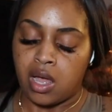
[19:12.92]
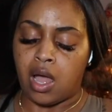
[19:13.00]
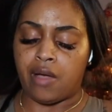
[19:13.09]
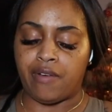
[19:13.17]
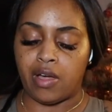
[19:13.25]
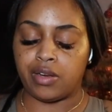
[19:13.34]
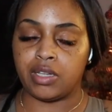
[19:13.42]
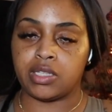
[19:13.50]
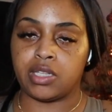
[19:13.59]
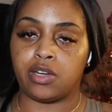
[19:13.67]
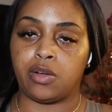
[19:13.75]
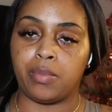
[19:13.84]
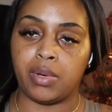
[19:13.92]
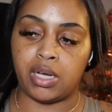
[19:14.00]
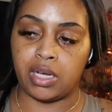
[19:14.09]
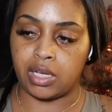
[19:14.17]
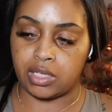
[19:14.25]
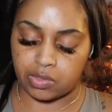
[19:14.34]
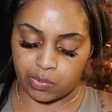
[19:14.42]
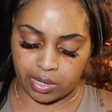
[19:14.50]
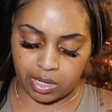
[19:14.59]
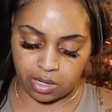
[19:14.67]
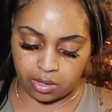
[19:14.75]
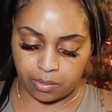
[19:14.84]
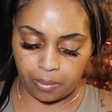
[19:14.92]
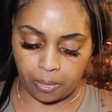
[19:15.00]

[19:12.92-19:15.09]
I found this little mug as well.